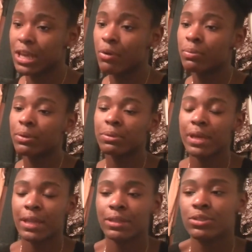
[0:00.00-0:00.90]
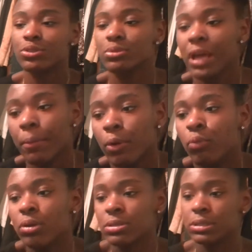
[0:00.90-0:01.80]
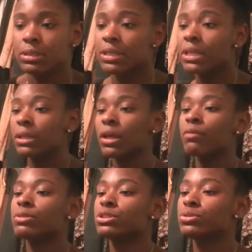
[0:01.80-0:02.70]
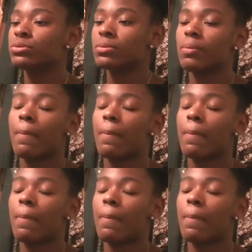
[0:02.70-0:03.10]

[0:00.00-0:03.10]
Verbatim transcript: I will be reacting to Domo Wilson, In Love With You.